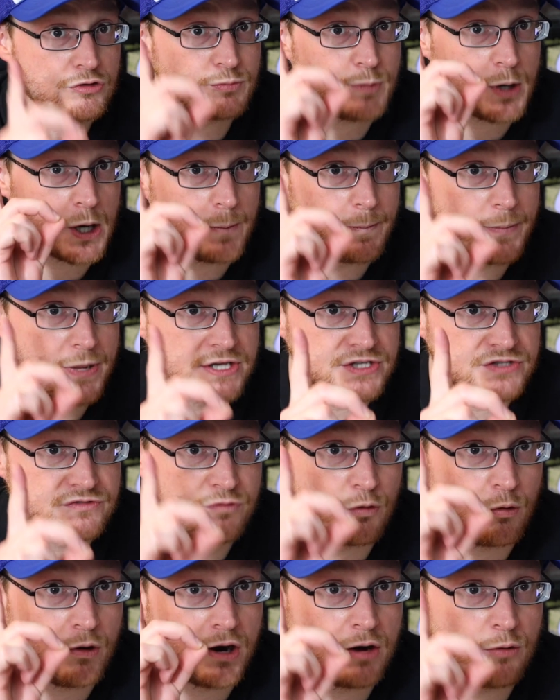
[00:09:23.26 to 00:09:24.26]
purpose
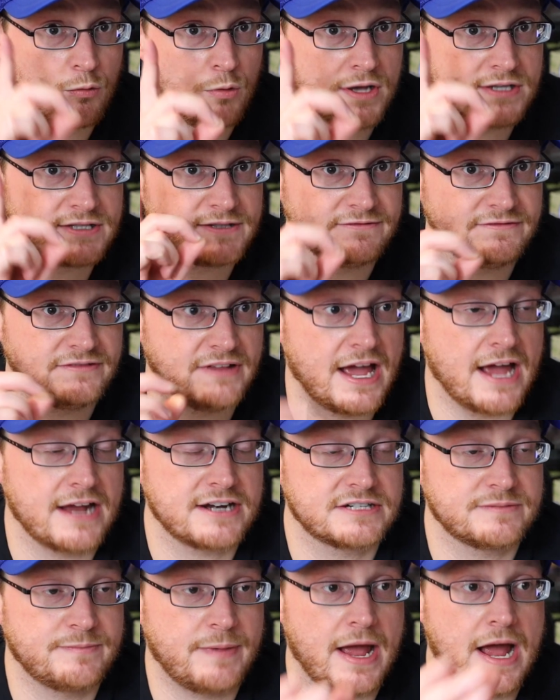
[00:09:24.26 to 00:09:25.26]
for it was a
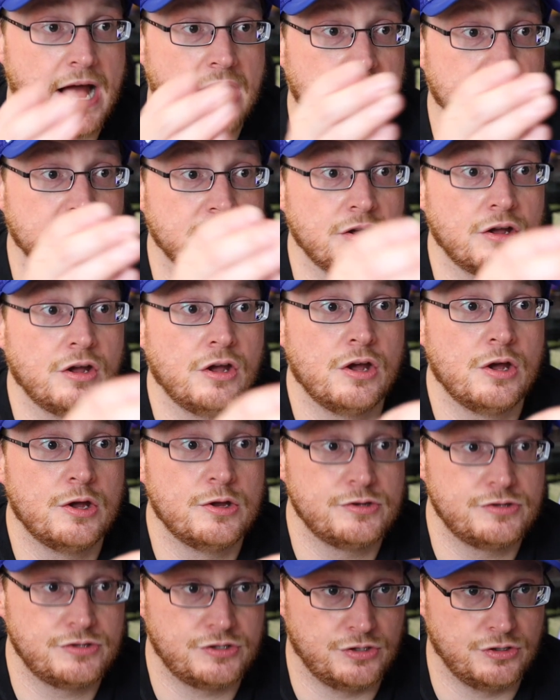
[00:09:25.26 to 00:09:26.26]
flashback
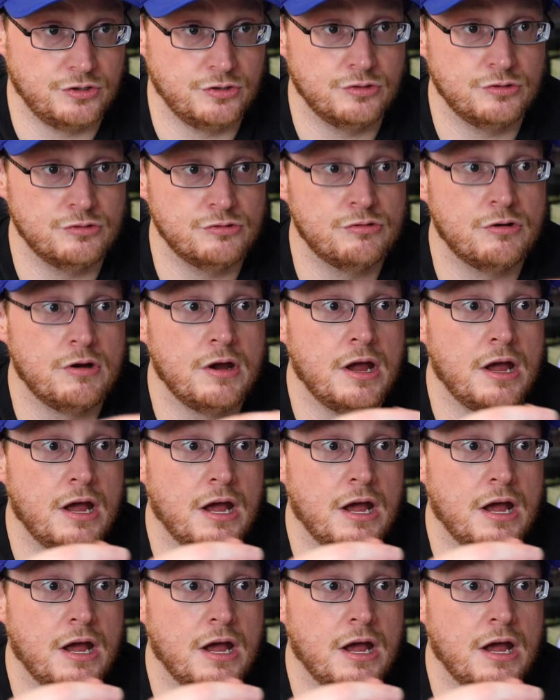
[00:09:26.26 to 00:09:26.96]
to